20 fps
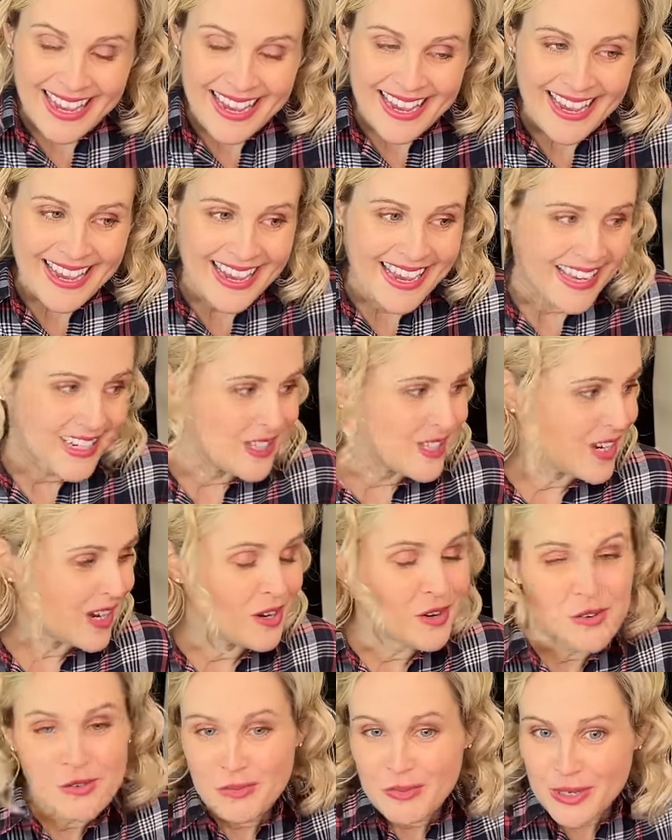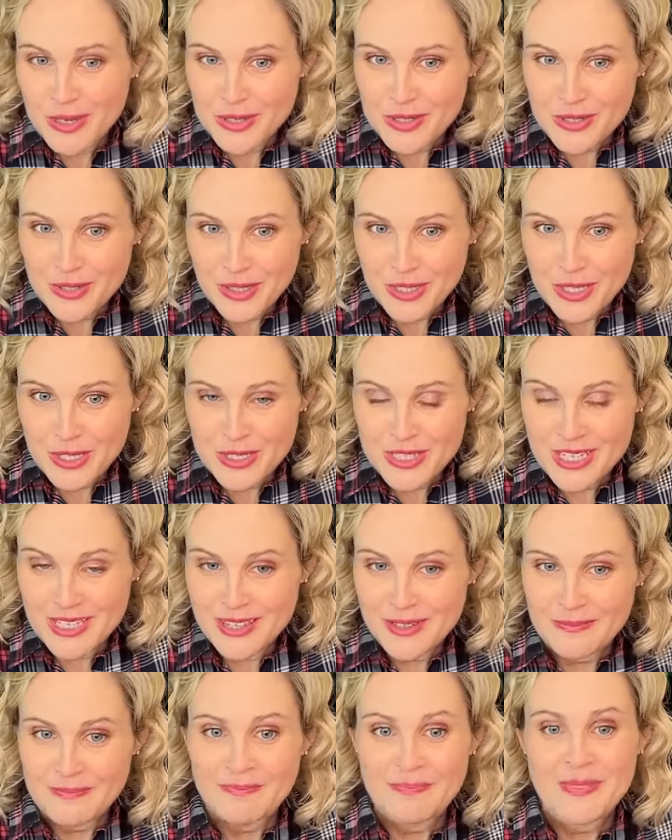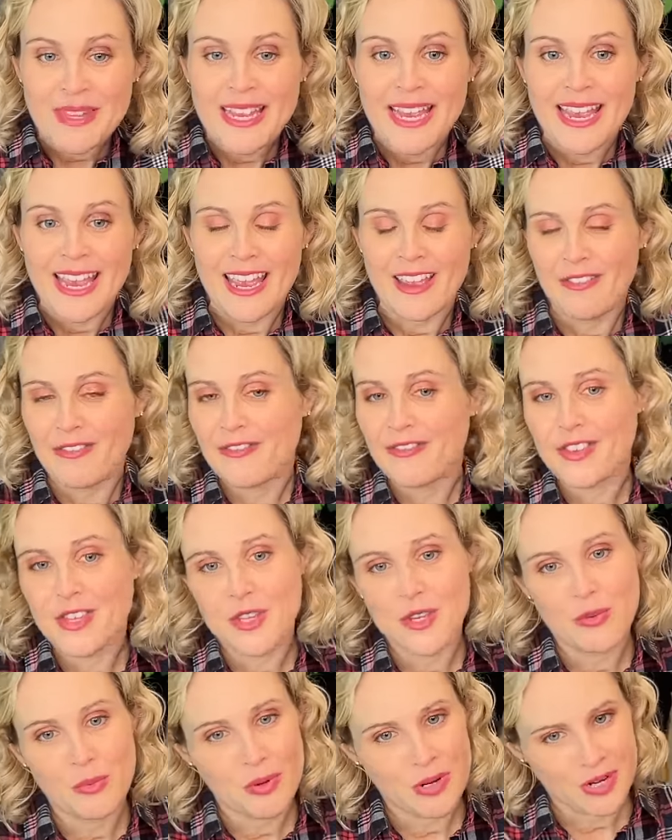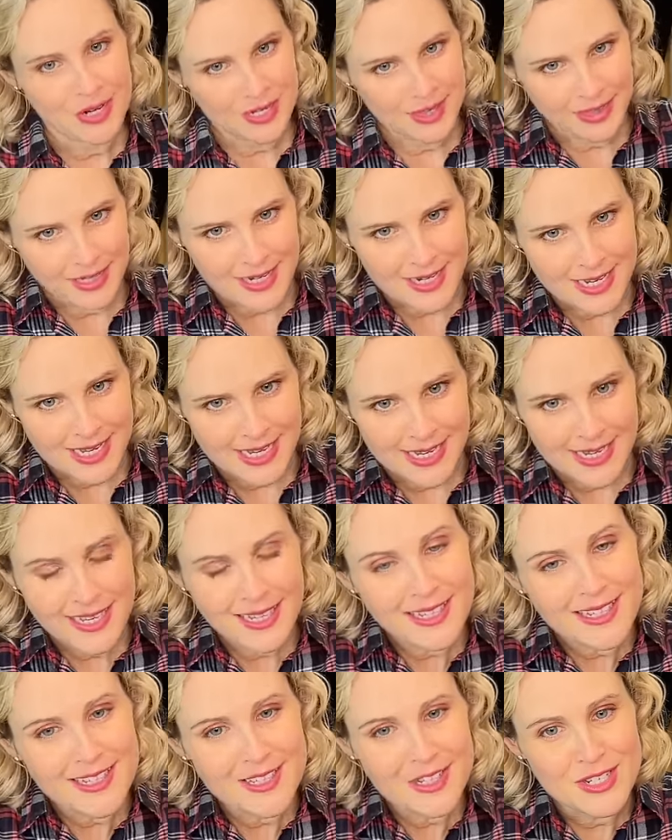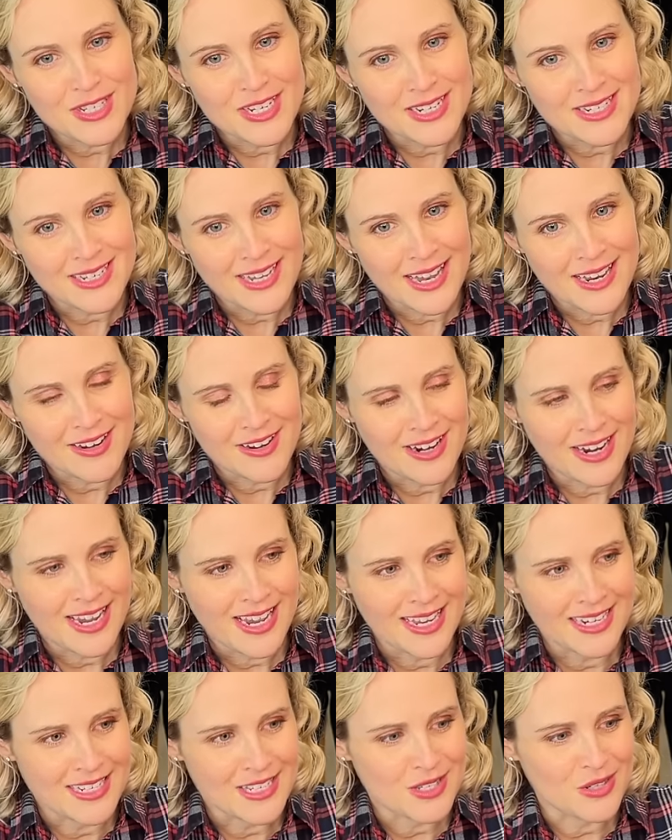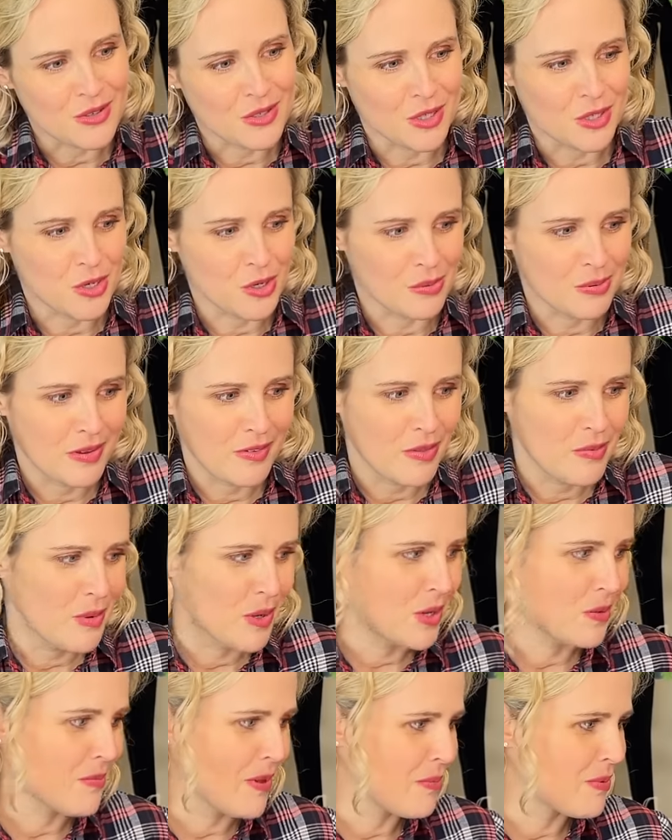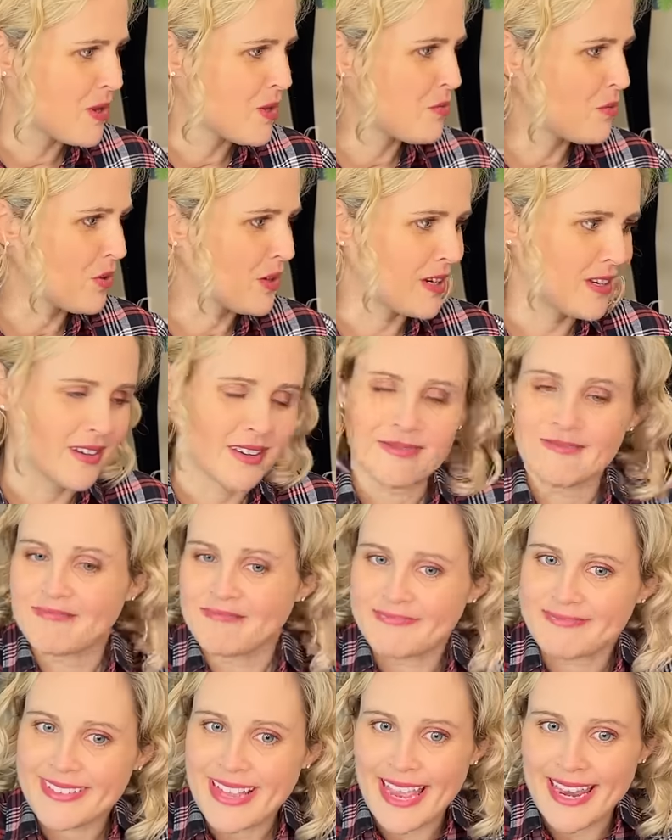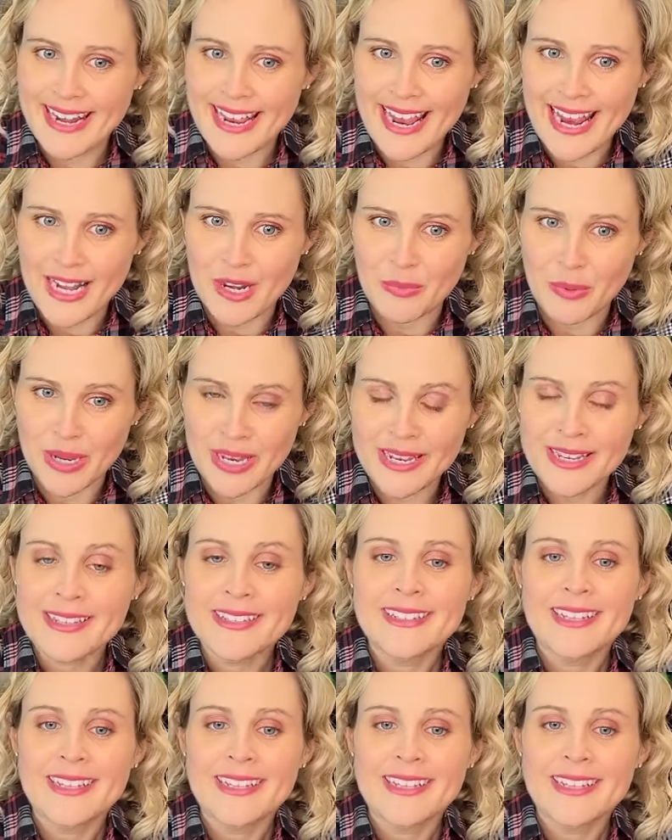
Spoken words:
And I hope you enjoy using them. If you were unlucky and you didn't get your hands on a copy of the book, and maybe you want to get it anyway.